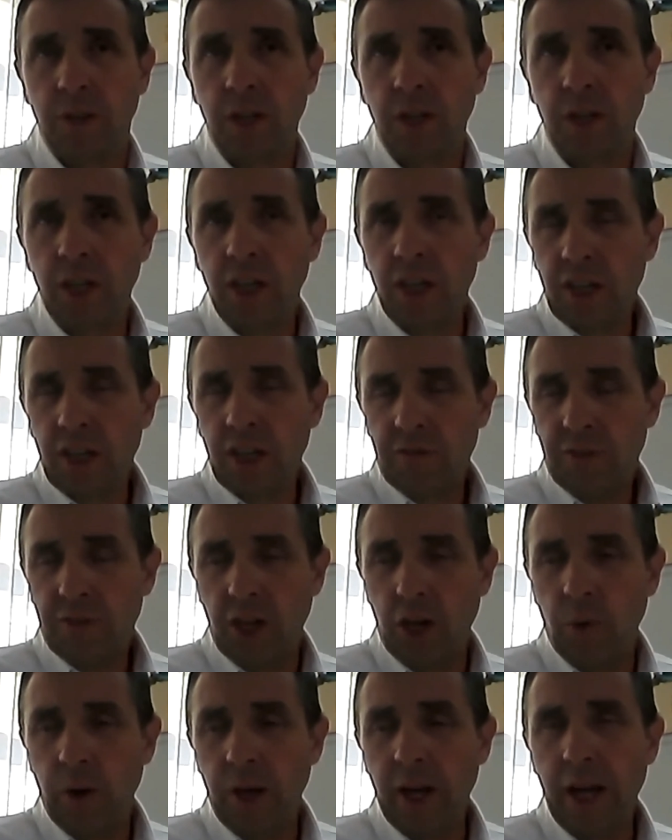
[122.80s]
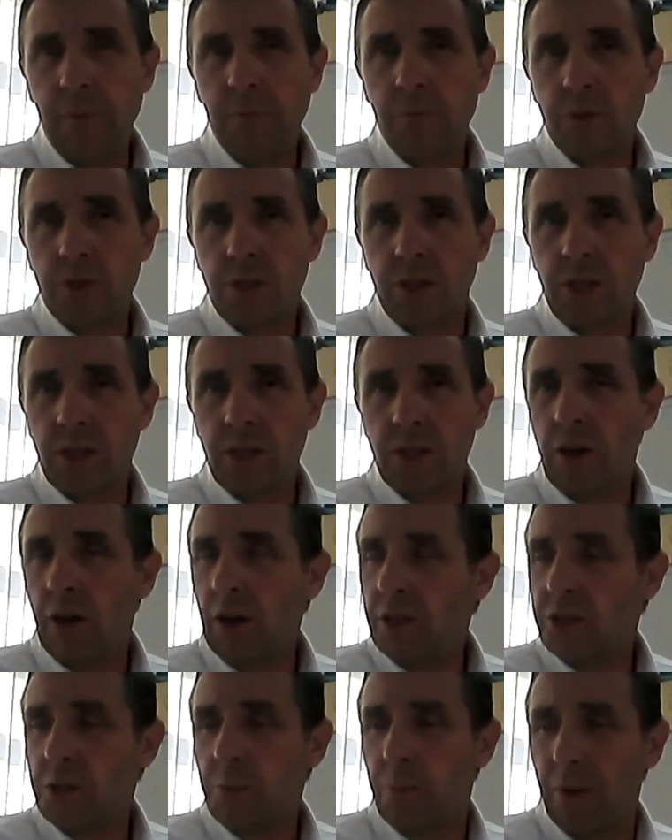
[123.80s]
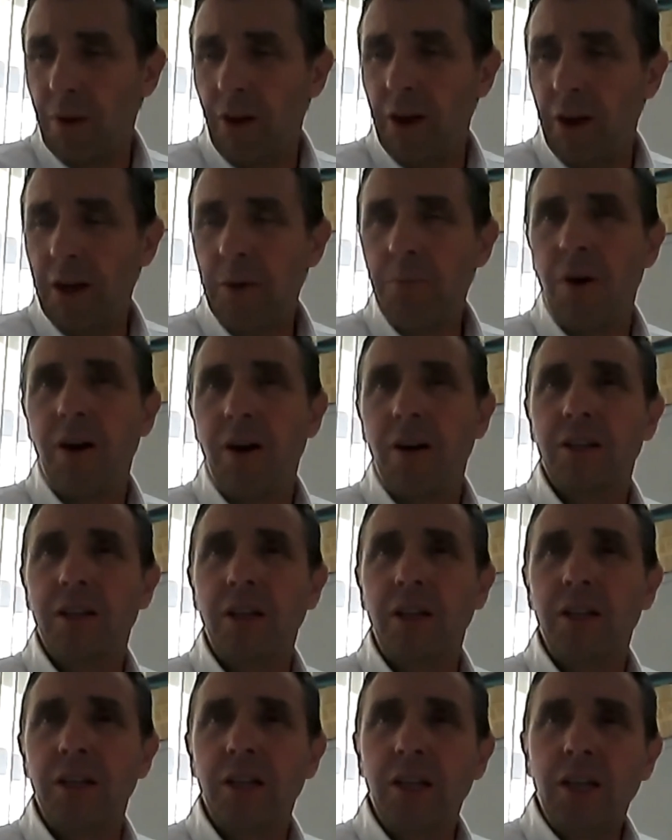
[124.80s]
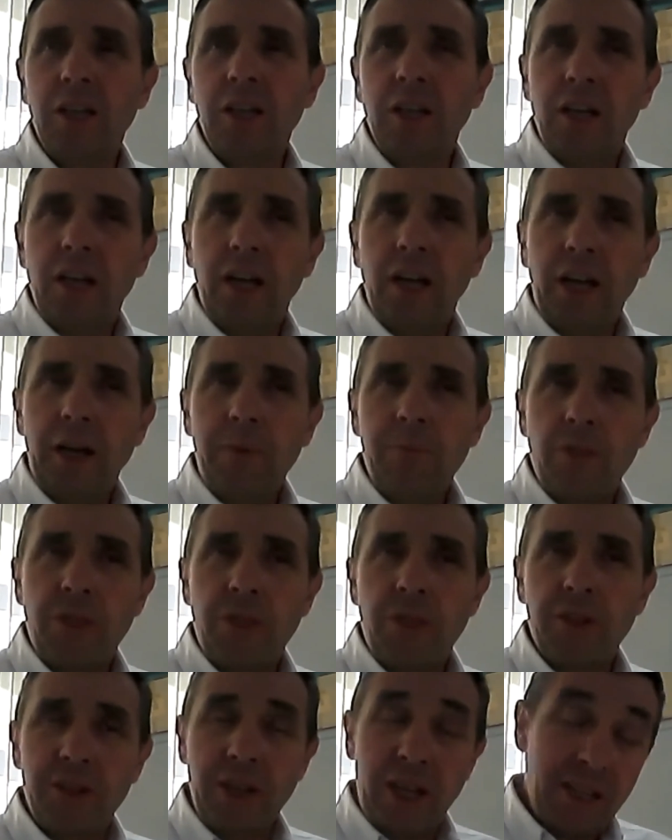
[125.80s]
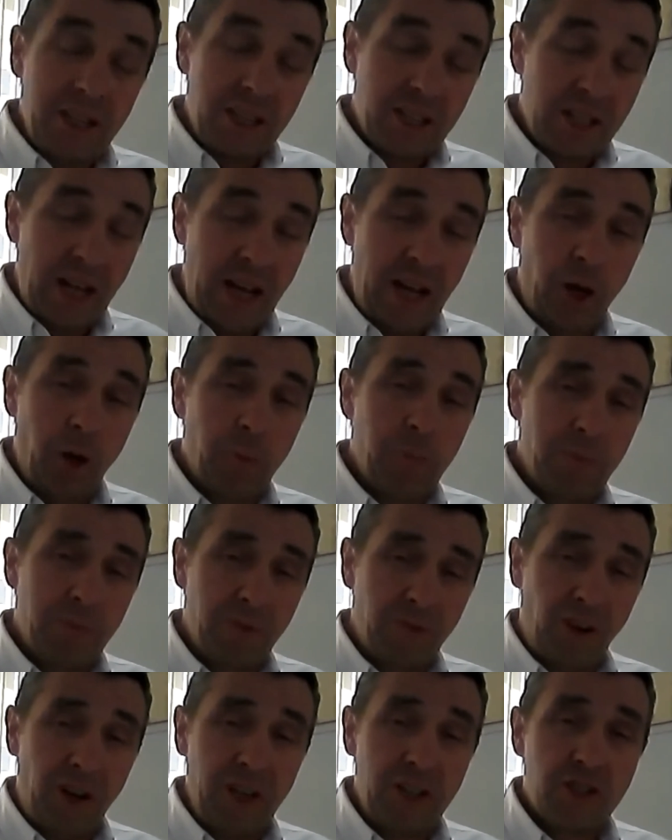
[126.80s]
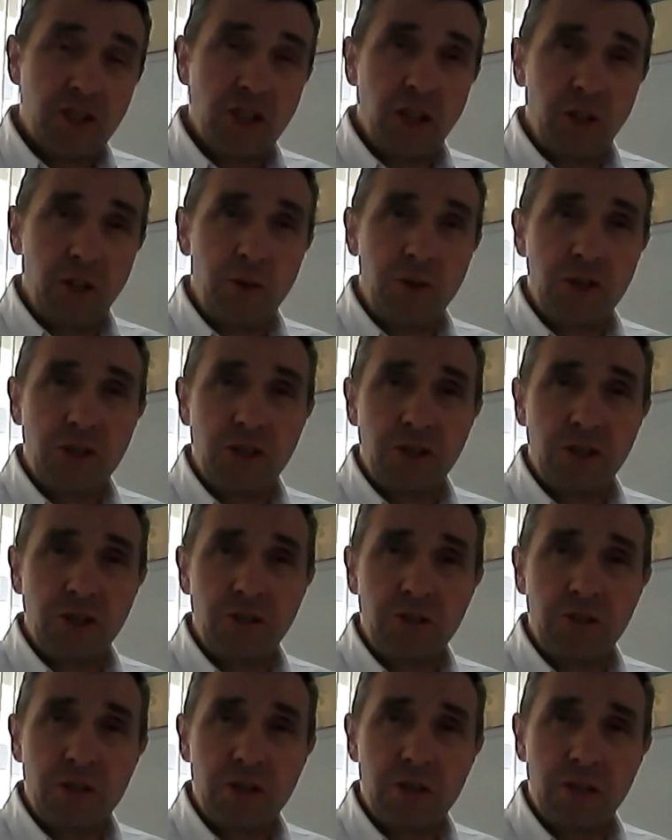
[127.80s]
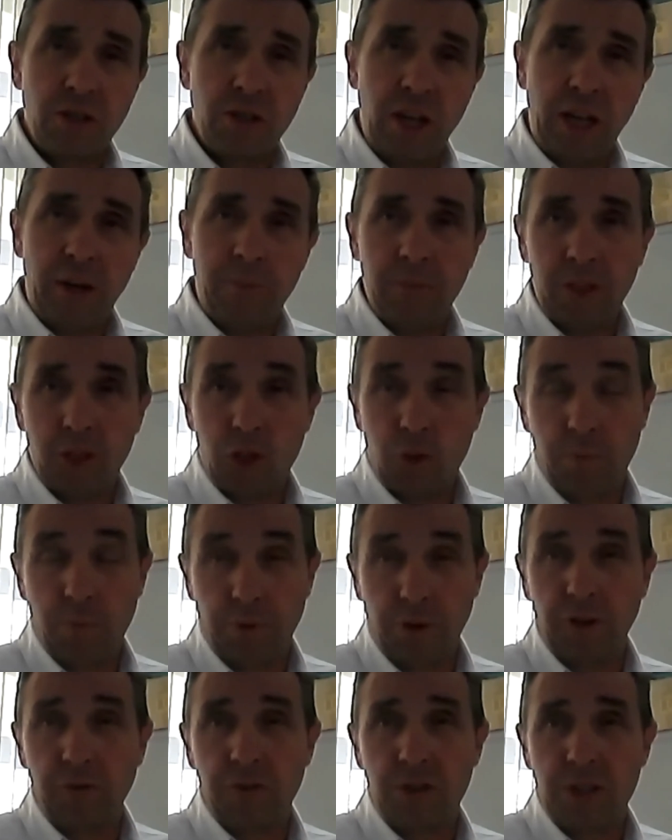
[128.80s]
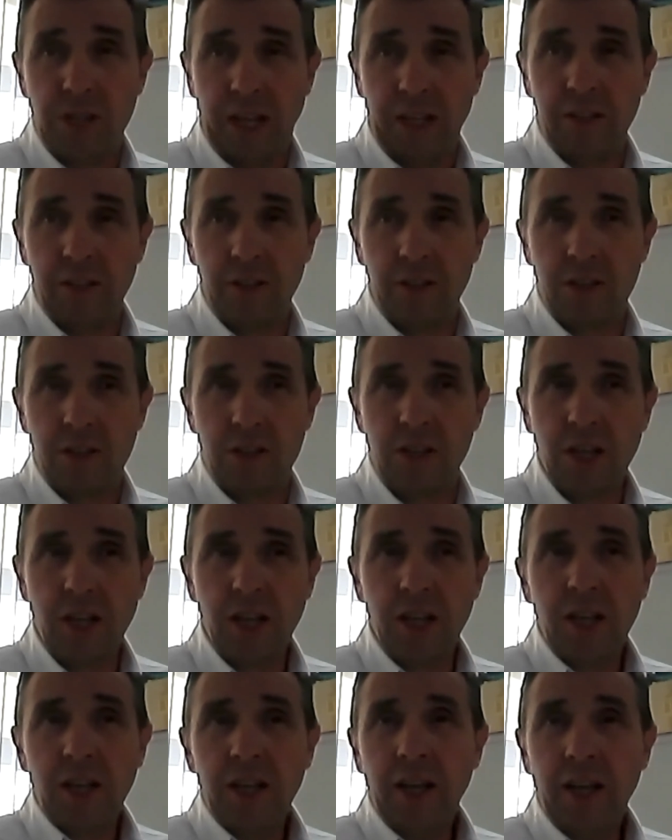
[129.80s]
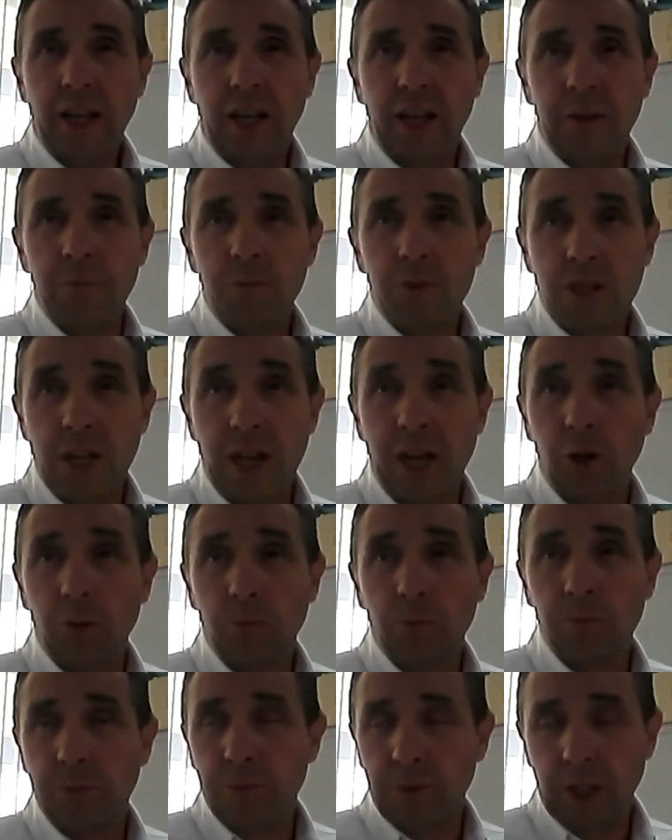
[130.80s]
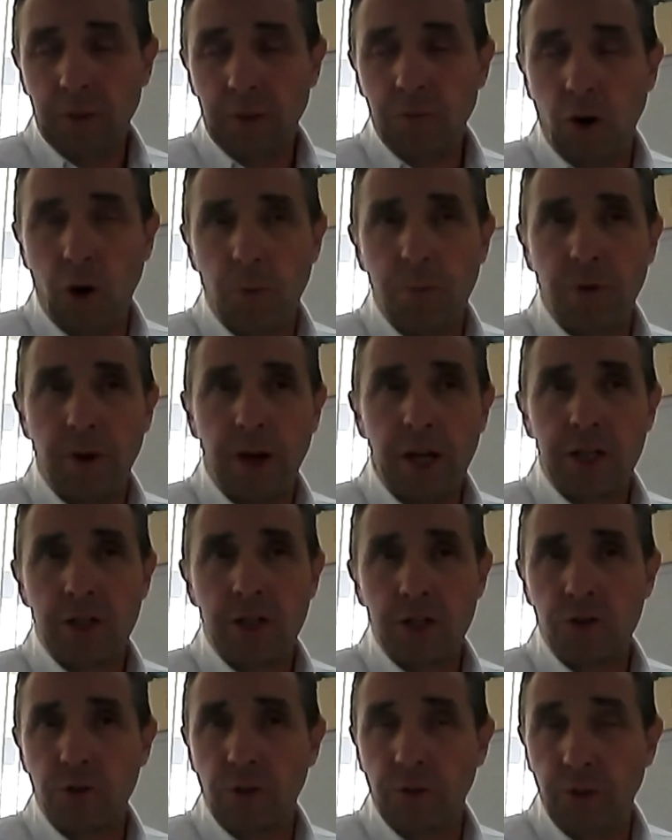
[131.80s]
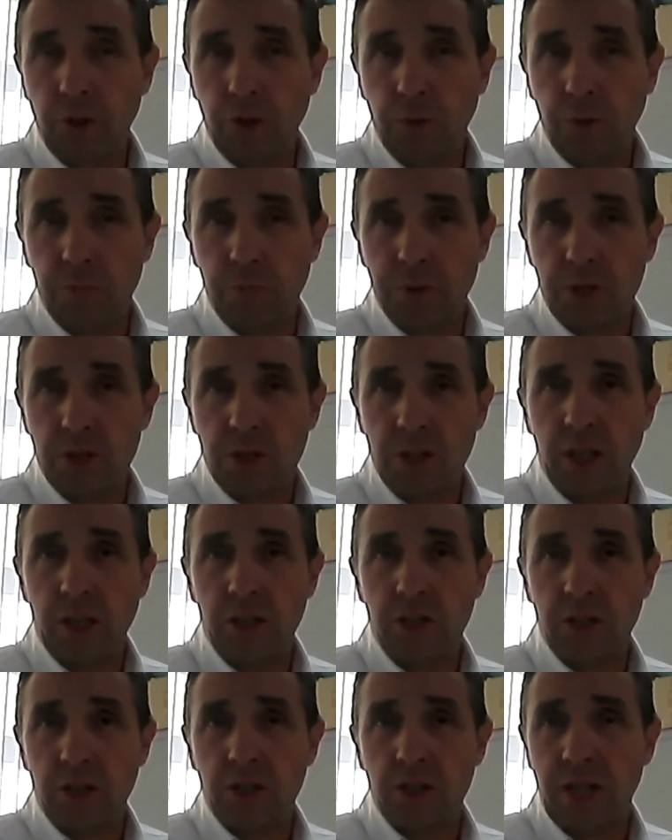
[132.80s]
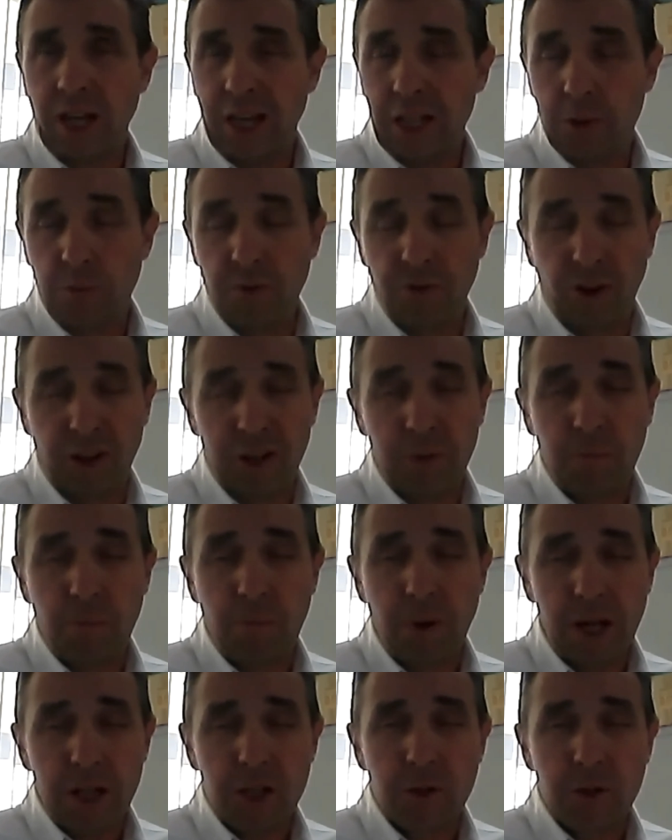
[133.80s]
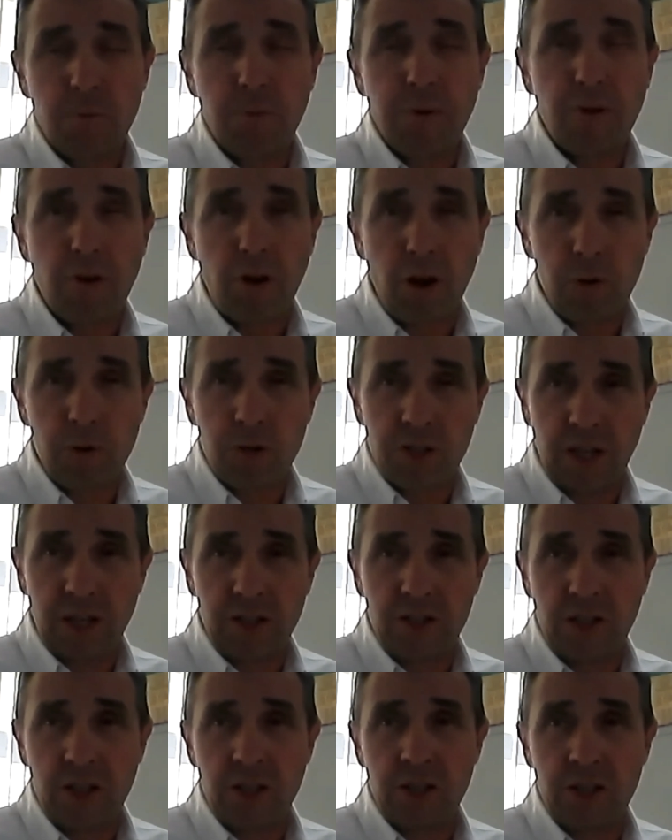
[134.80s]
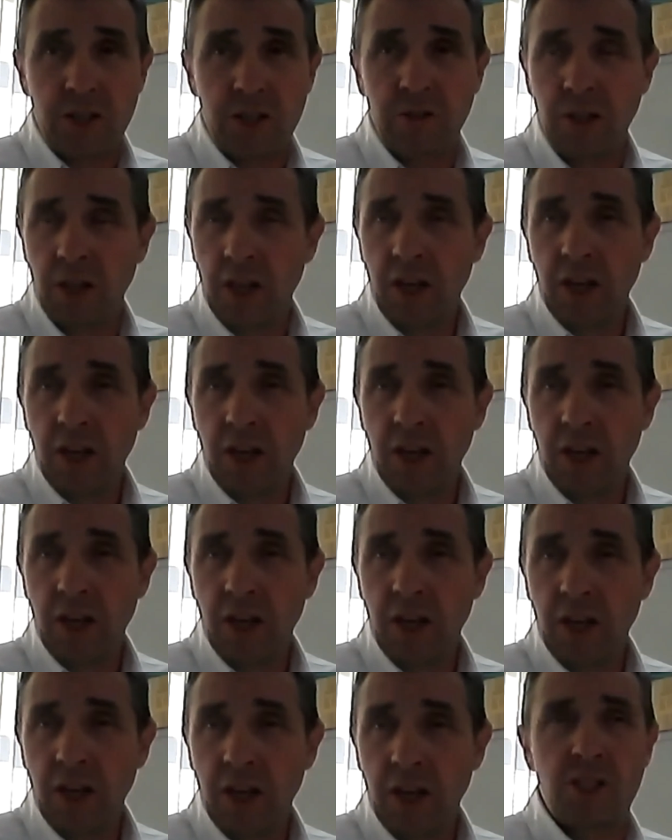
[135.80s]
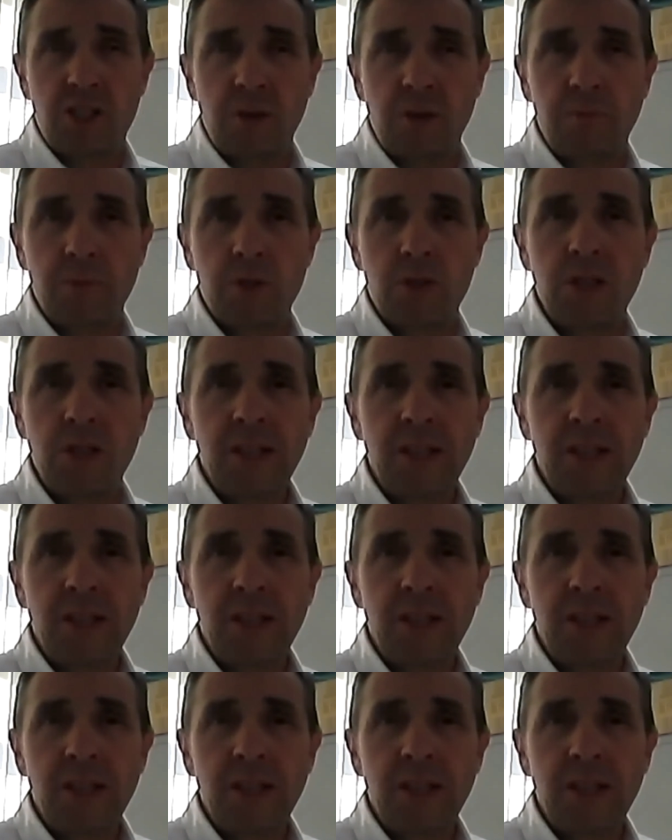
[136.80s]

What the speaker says: the OEMs, the design supply market, the need is to help and provide solutions to improve standards, to help operators review procedures and to provide best processes and hardware systems.